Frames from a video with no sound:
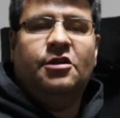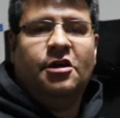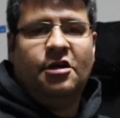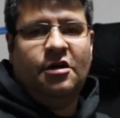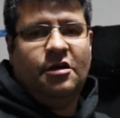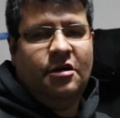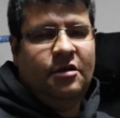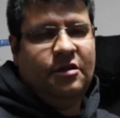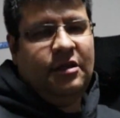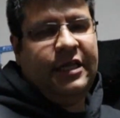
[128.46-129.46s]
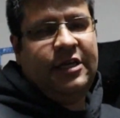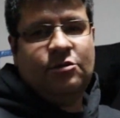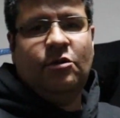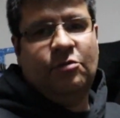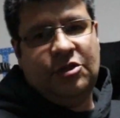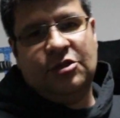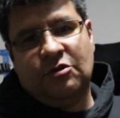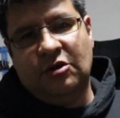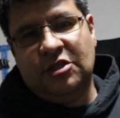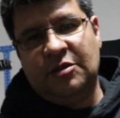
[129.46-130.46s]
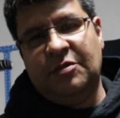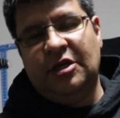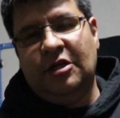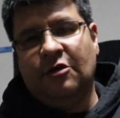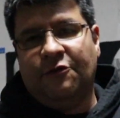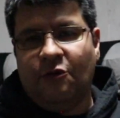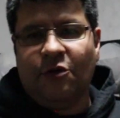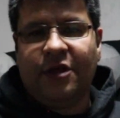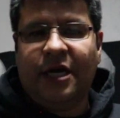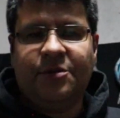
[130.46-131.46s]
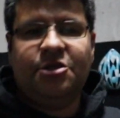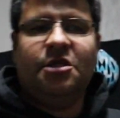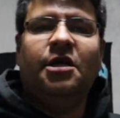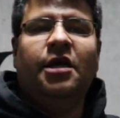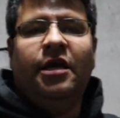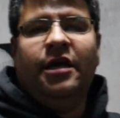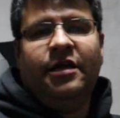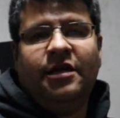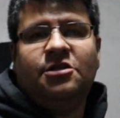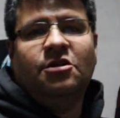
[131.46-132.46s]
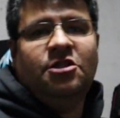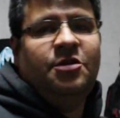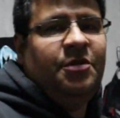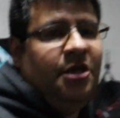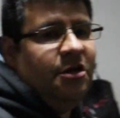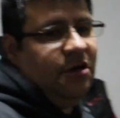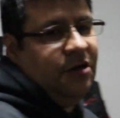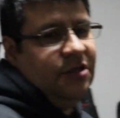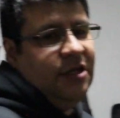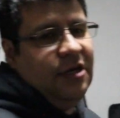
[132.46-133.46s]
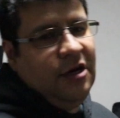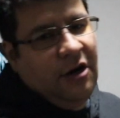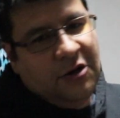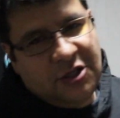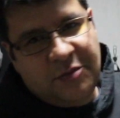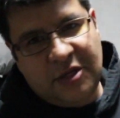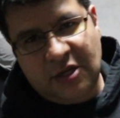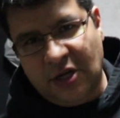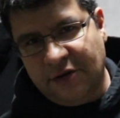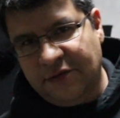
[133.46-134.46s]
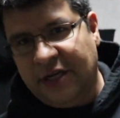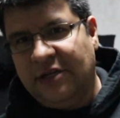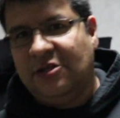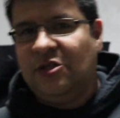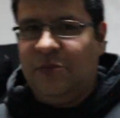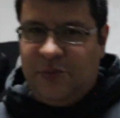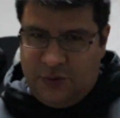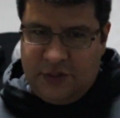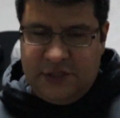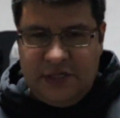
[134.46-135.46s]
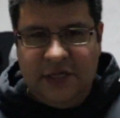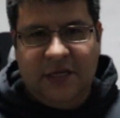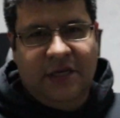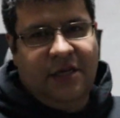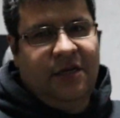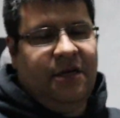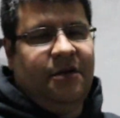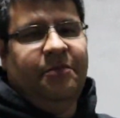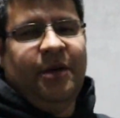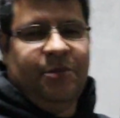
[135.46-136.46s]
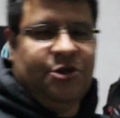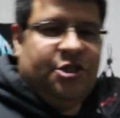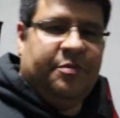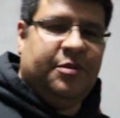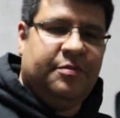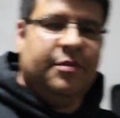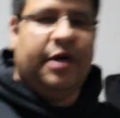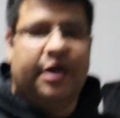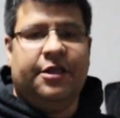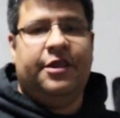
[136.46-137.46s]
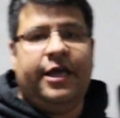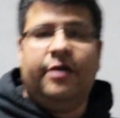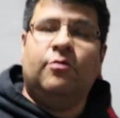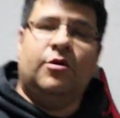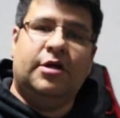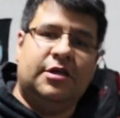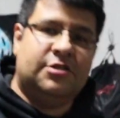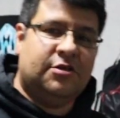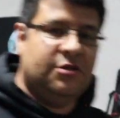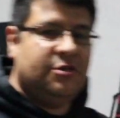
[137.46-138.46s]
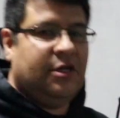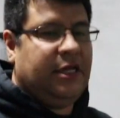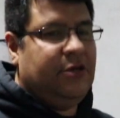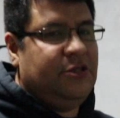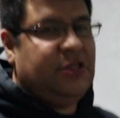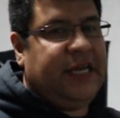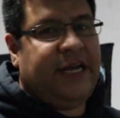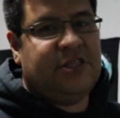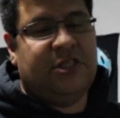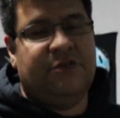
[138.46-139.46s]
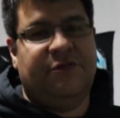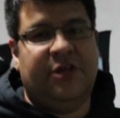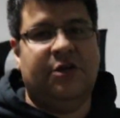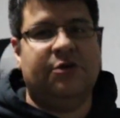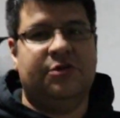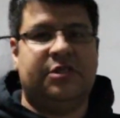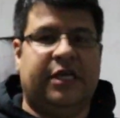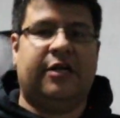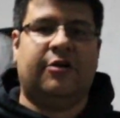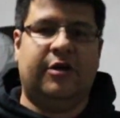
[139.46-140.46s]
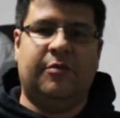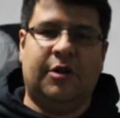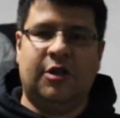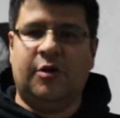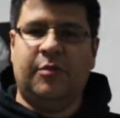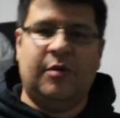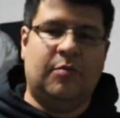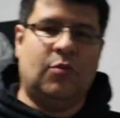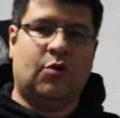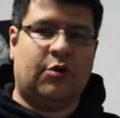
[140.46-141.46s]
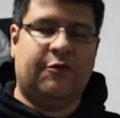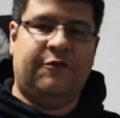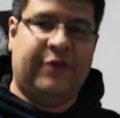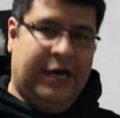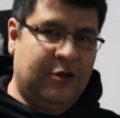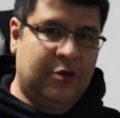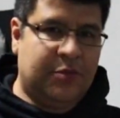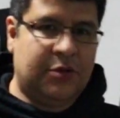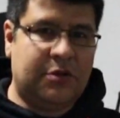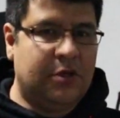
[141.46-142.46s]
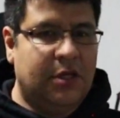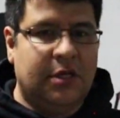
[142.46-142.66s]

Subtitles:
the last one, which is going to be the 4th option, and that's going to be called the Ultimate Love and Support membership. On that one, it's going to allow you to access videos that are a little bit more valuable,